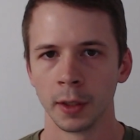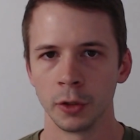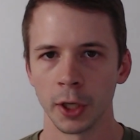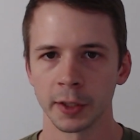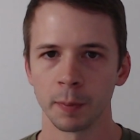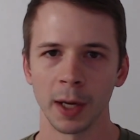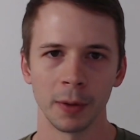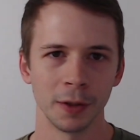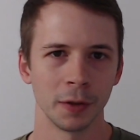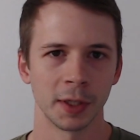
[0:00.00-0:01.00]
just by
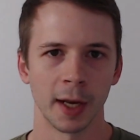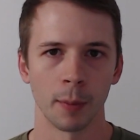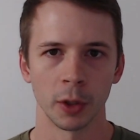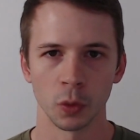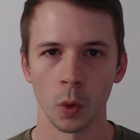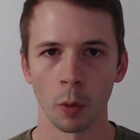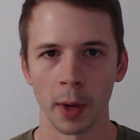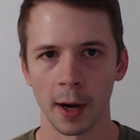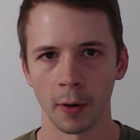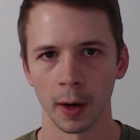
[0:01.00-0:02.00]
reducing how much
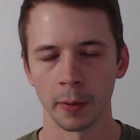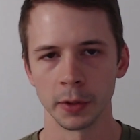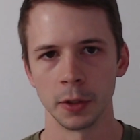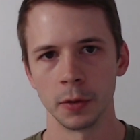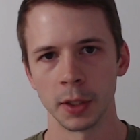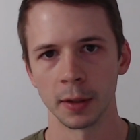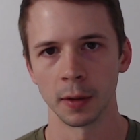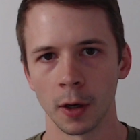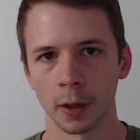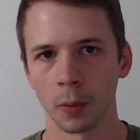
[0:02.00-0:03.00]
willpower I was using
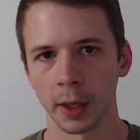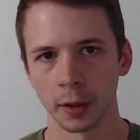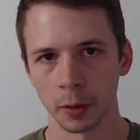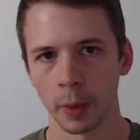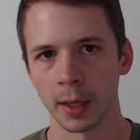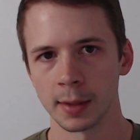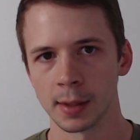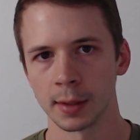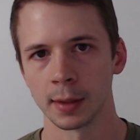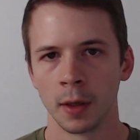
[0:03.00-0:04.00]
a regular
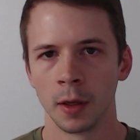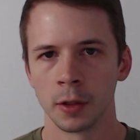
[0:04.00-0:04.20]
basis.